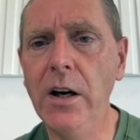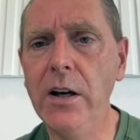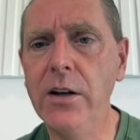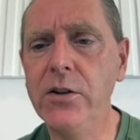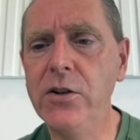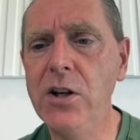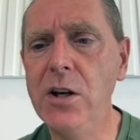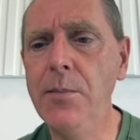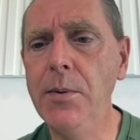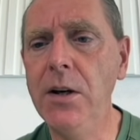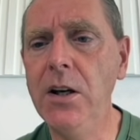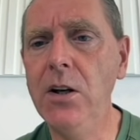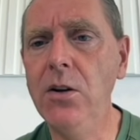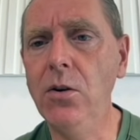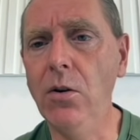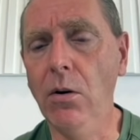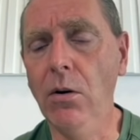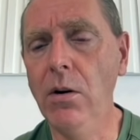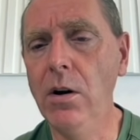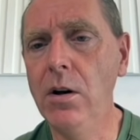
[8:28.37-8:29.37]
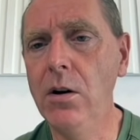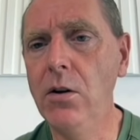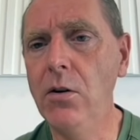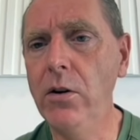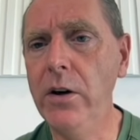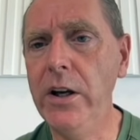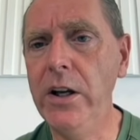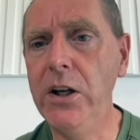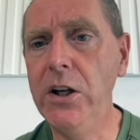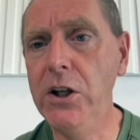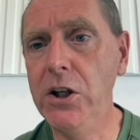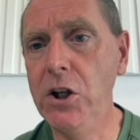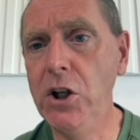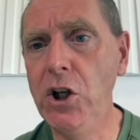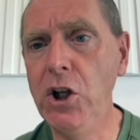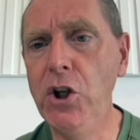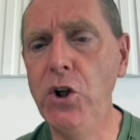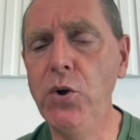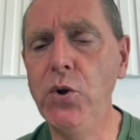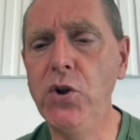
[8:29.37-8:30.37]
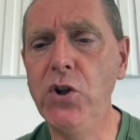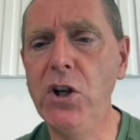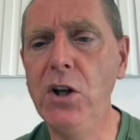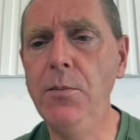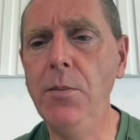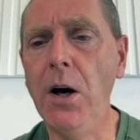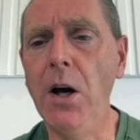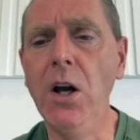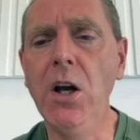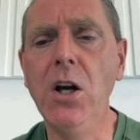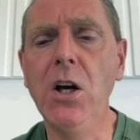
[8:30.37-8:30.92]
Shiba Inu, or Inu Shiba.